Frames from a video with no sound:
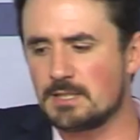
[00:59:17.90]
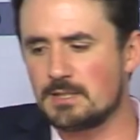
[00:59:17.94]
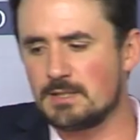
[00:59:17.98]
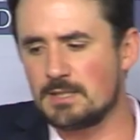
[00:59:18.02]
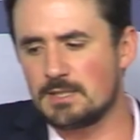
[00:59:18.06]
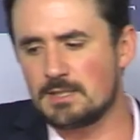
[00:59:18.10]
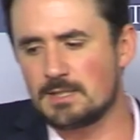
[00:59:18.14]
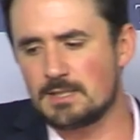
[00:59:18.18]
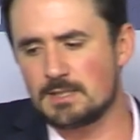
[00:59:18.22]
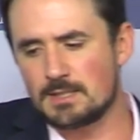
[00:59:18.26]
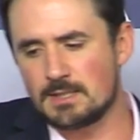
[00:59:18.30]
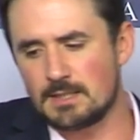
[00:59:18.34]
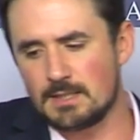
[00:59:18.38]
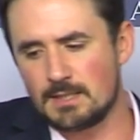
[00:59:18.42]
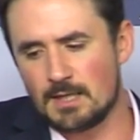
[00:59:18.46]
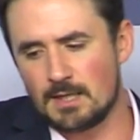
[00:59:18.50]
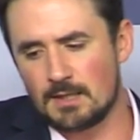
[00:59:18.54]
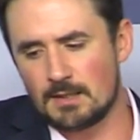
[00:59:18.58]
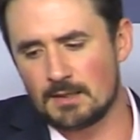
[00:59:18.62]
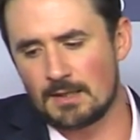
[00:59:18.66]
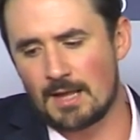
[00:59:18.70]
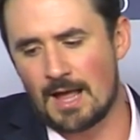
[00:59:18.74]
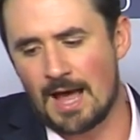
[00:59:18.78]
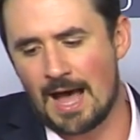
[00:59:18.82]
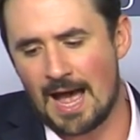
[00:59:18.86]
is this is a
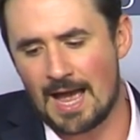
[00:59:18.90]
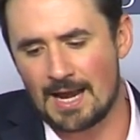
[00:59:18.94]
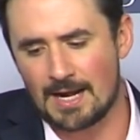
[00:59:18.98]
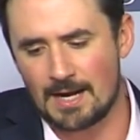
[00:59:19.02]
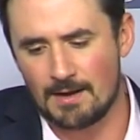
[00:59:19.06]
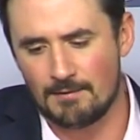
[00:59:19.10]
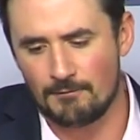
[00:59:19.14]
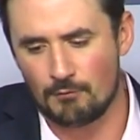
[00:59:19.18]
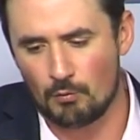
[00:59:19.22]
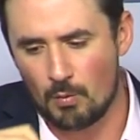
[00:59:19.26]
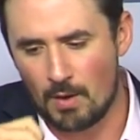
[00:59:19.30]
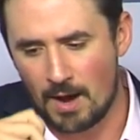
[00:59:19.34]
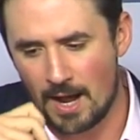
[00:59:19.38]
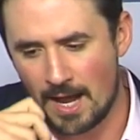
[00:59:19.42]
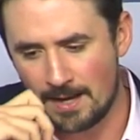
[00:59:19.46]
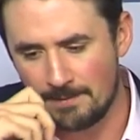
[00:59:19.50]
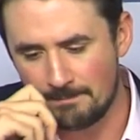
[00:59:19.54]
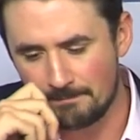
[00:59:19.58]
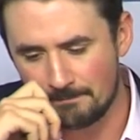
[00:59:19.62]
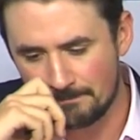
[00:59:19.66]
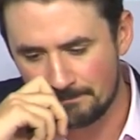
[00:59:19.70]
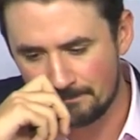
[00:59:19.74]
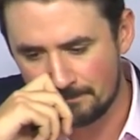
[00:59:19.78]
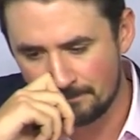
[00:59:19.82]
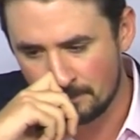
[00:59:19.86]
lot of what
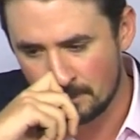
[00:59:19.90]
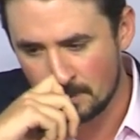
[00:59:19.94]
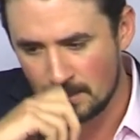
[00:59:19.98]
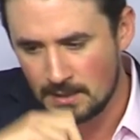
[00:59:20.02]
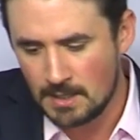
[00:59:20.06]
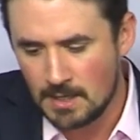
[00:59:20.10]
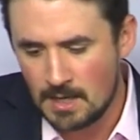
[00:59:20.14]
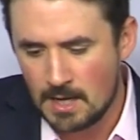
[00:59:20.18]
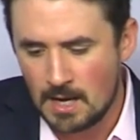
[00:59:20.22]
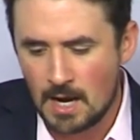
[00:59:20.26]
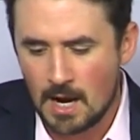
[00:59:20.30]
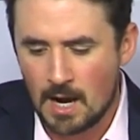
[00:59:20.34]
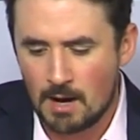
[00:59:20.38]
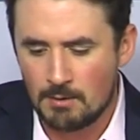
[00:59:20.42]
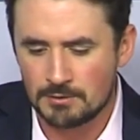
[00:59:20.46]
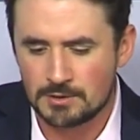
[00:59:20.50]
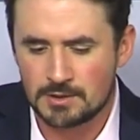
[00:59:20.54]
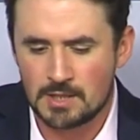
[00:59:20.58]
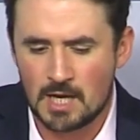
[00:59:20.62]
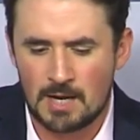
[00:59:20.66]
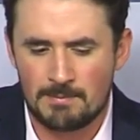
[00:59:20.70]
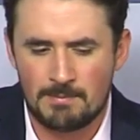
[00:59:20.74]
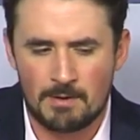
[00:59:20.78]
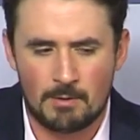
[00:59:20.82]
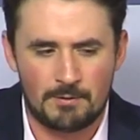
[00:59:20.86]
I was
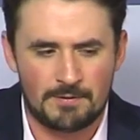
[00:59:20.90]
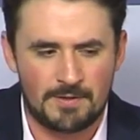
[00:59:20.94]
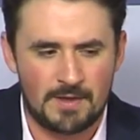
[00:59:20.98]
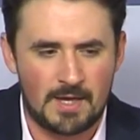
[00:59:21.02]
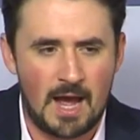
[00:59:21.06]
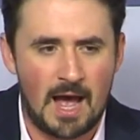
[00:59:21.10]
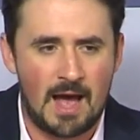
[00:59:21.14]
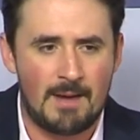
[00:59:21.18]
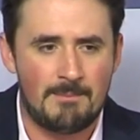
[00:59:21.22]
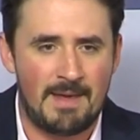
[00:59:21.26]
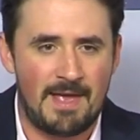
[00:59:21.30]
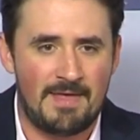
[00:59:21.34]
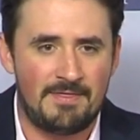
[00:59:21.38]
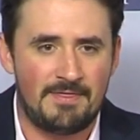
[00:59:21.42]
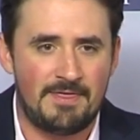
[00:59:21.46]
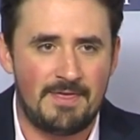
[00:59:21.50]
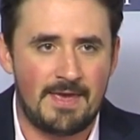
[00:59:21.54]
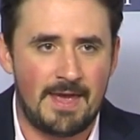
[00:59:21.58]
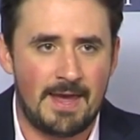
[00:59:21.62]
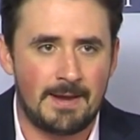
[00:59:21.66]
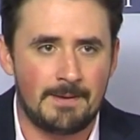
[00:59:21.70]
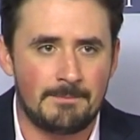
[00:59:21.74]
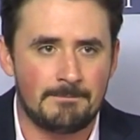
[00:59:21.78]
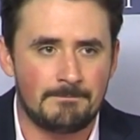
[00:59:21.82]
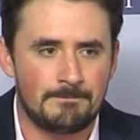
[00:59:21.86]
talking about with the Ahmed
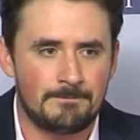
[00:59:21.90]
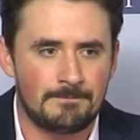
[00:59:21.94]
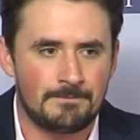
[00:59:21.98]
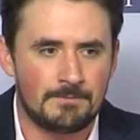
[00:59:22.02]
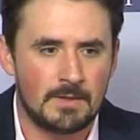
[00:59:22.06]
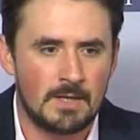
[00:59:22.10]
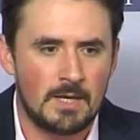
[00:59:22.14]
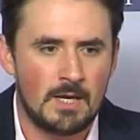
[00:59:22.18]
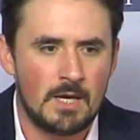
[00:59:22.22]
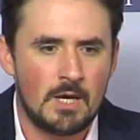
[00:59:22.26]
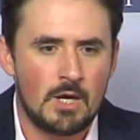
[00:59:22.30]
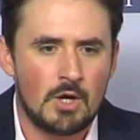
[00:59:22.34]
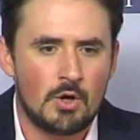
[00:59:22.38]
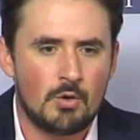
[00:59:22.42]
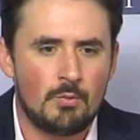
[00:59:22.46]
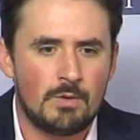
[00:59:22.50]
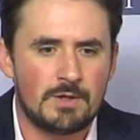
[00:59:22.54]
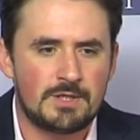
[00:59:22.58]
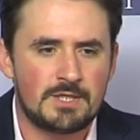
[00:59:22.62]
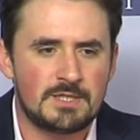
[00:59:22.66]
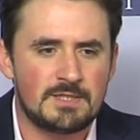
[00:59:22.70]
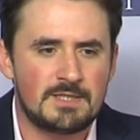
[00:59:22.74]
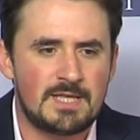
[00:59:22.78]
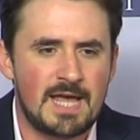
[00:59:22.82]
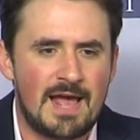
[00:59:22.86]
thing,
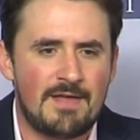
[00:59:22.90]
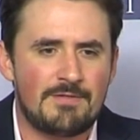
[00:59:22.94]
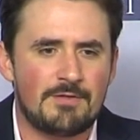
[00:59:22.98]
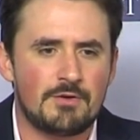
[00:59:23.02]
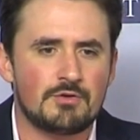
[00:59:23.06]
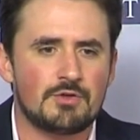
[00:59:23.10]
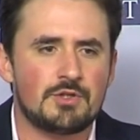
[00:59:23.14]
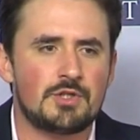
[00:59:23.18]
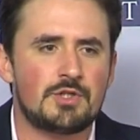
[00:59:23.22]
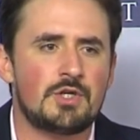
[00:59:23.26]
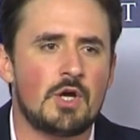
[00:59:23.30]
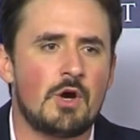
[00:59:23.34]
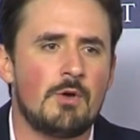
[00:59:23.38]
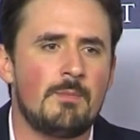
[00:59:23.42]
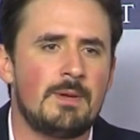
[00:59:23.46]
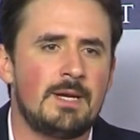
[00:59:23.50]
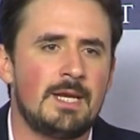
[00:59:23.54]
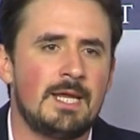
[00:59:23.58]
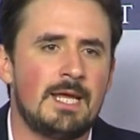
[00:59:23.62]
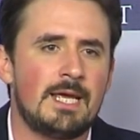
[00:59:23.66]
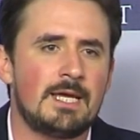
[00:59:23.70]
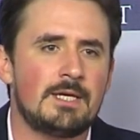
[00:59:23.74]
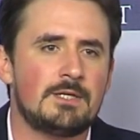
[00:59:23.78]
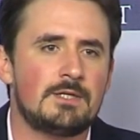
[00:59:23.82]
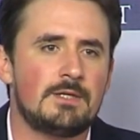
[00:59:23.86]
which is that there's so
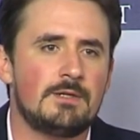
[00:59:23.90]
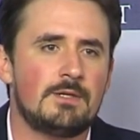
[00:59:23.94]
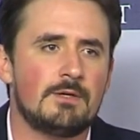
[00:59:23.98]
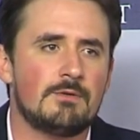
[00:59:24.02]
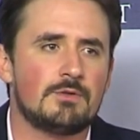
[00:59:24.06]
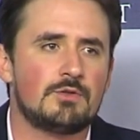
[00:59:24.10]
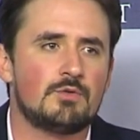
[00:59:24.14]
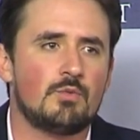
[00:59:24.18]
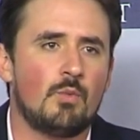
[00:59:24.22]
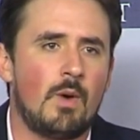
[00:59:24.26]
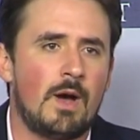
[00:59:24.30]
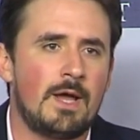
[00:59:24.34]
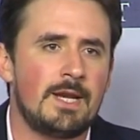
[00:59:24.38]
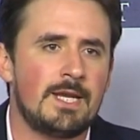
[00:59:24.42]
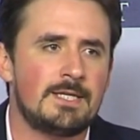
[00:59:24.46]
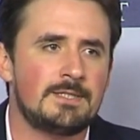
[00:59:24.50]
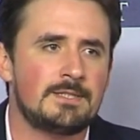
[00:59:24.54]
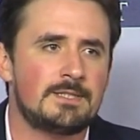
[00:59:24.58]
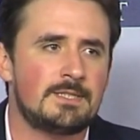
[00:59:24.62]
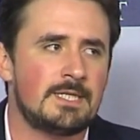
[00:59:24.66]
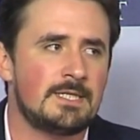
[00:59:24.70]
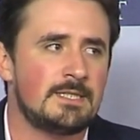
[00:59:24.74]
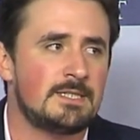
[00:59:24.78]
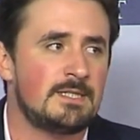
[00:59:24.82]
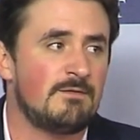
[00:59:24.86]
many issues. There was one
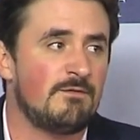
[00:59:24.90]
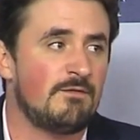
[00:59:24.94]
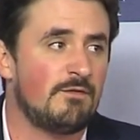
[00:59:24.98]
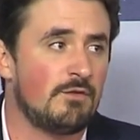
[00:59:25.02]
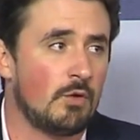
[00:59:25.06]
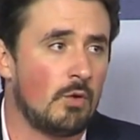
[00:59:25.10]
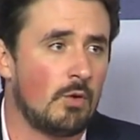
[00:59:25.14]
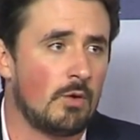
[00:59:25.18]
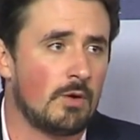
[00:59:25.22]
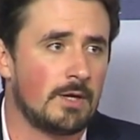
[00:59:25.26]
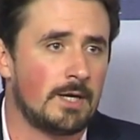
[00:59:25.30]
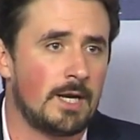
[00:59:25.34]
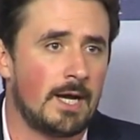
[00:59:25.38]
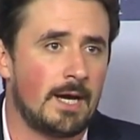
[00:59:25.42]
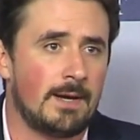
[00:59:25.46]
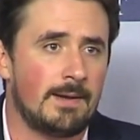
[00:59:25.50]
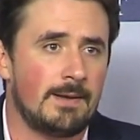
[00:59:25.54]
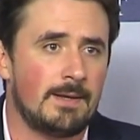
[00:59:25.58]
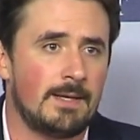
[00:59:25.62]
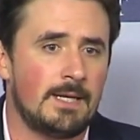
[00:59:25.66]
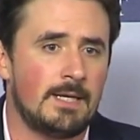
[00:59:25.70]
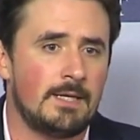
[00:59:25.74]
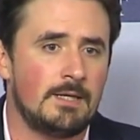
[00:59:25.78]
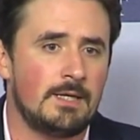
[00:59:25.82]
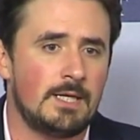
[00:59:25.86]
instance in Florida
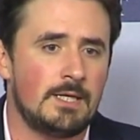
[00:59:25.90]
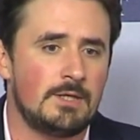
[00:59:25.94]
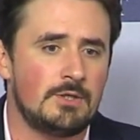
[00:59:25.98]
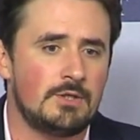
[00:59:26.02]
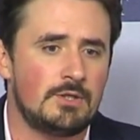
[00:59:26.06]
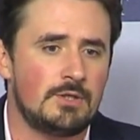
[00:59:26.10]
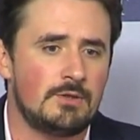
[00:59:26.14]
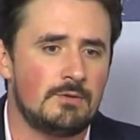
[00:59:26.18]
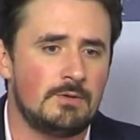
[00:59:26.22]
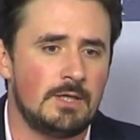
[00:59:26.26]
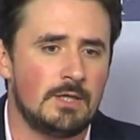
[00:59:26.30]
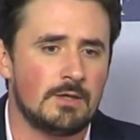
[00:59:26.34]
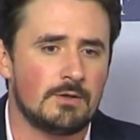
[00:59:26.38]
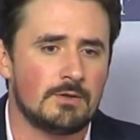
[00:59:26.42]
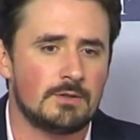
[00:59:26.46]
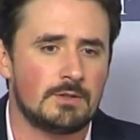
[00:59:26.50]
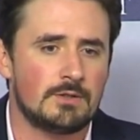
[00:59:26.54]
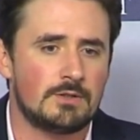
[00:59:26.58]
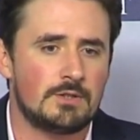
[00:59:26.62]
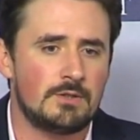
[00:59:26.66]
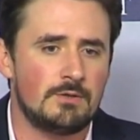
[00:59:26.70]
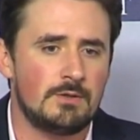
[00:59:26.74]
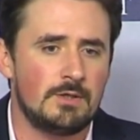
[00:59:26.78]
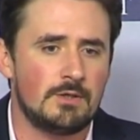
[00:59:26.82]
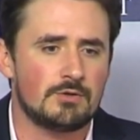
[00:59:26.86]
in, in two years
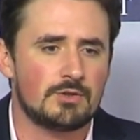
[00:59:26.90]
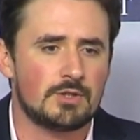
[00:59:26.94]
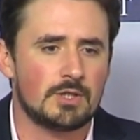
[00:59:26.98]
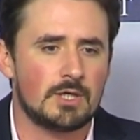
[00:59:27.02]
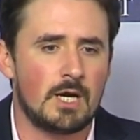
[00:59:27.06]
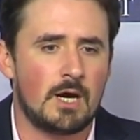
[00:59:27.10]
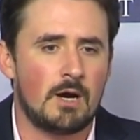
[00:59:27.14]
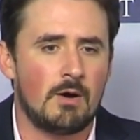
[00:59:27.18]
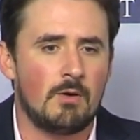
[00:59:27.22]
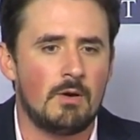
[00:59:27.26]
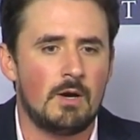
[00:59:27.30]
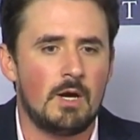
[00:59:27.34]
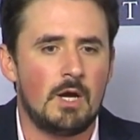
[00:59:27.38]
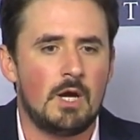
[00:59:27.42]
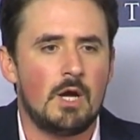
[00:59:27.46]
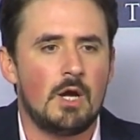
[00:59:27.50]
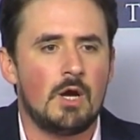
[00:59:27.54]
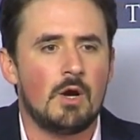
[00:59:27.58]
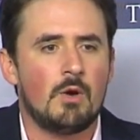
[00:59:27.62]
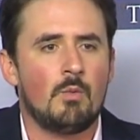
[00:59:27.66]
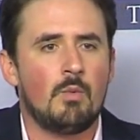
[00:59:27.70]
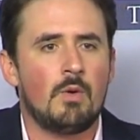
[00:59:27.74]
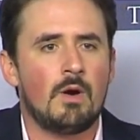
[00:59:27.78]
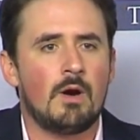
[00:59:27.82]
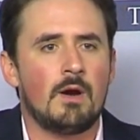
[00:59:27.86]
two years ago
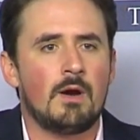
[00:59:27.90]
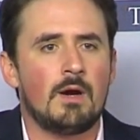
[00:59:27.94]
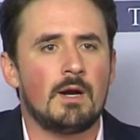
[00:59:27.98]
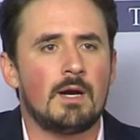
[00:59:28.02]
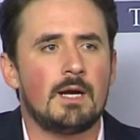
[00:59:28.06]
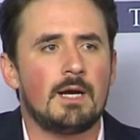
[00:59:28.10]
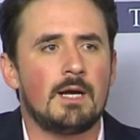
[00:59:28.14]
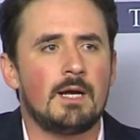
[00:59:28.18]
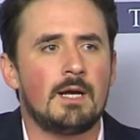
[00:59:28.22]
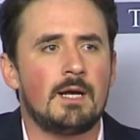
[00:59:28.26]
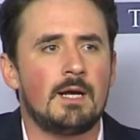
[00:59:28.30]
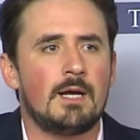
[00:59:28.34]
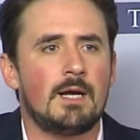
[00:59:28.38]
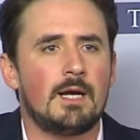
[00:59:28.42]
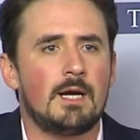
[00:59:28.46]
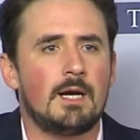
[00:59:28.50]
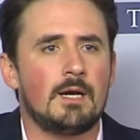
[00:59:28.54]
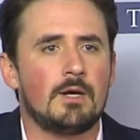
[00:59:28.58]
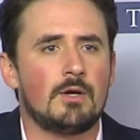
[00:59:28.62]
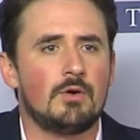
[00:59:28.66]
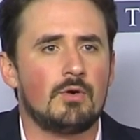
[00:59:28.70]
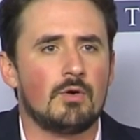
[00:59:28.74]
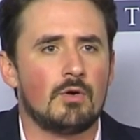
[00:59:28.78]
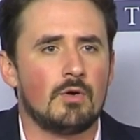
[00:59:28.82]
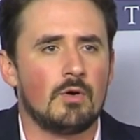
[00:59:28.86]
where uh, a
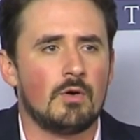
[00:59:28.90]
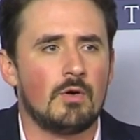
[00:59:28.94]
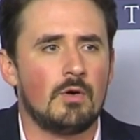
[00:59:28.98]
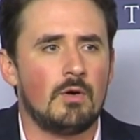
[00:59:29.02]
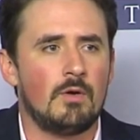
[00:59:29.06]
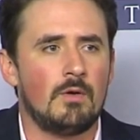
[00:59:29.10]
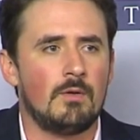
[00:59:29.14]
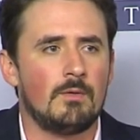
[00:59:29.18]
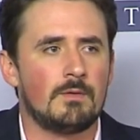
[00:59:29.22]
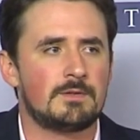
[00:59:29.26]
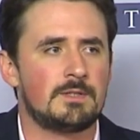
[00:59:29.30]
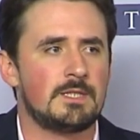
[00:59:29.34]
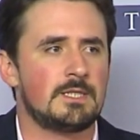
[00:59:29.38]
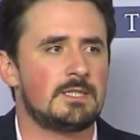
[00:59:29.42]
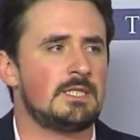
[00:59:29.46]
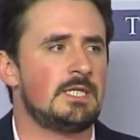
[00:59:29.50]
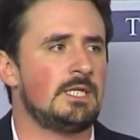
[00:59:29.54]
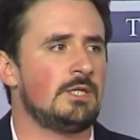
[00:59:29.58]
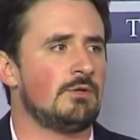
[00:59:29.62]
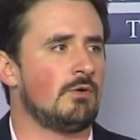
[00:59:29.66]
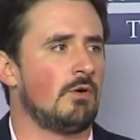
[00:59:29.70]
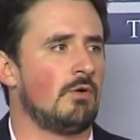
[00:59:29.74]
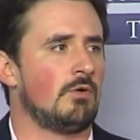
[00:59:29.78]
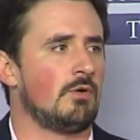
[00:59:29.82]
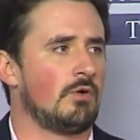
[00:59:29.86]
girl, 16
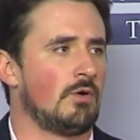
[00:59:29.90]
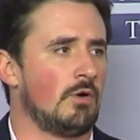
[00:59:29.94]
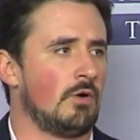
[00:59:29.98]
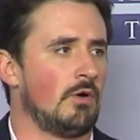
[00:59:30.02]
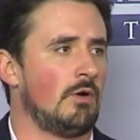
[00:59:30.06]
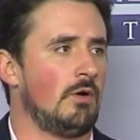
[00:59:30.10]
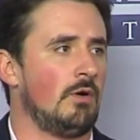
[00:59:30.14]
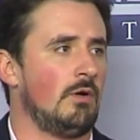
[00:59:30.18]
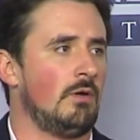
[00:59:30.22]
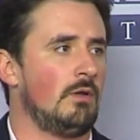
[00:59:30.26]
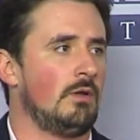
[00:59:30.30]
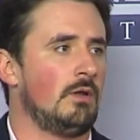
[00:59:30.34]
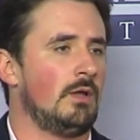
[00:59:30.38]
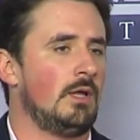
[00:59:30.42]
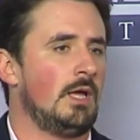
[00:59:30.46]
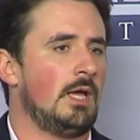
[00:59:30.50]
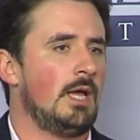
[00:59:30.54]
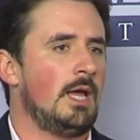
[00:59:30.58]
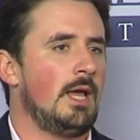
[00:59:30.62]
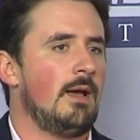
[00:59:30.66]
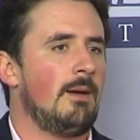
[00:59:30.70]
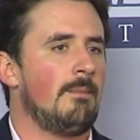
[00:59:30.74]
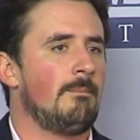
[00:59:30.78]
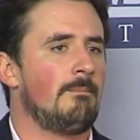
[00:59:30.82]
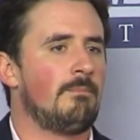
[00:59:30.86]
year old girl,
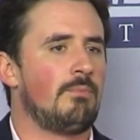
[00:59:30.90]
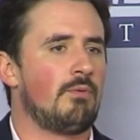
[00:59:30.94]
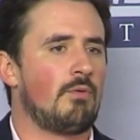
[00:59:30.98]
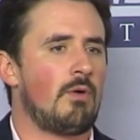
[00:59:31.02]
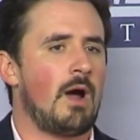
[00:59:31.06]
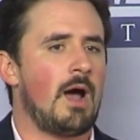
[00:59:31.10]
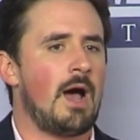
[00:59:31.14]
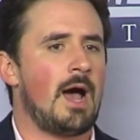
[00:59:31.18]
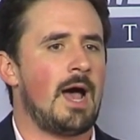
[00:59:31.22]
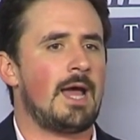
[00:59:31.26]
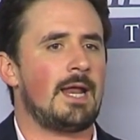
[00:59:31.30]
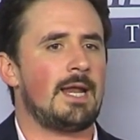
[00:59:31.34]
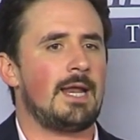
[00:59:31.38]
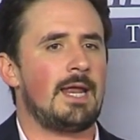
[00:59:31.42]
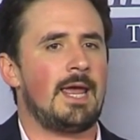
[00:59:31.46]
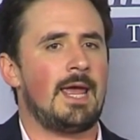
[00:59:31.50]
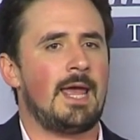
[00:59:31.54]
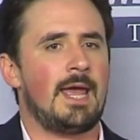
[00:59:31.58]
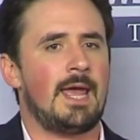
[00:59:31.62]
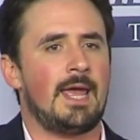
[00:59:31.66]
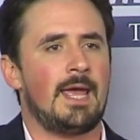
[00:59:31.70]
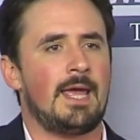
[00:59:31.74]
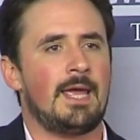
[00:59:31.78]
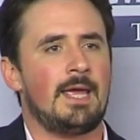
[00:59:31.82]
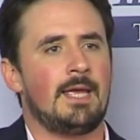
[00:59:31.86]
brought
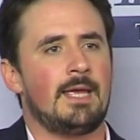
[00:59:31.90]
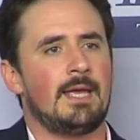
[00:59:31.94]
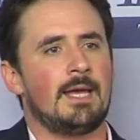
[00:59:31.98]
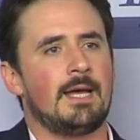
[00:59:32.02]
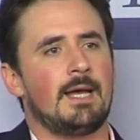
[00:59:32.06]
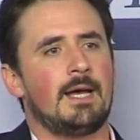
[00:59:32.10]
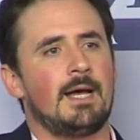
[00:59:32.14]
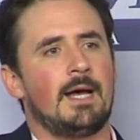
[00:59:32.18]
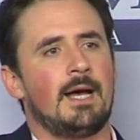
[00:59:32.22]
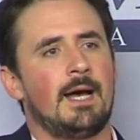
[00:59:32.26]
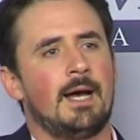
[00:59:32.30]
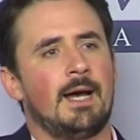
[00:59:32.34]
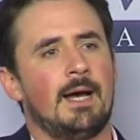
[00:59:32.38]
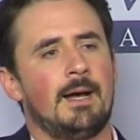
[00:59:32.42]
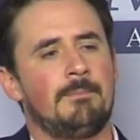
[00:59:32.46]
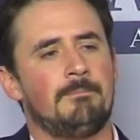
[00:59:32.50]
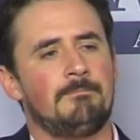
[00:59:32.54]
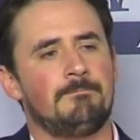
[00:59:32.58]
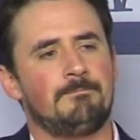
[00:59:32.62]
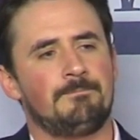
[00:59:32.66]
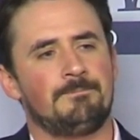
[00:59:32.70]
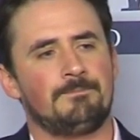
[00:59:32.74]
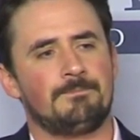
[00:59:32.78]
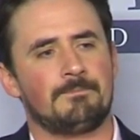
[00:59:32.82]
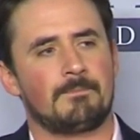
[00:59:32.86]
a
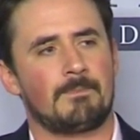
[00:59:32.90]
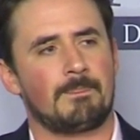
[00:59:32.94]
um,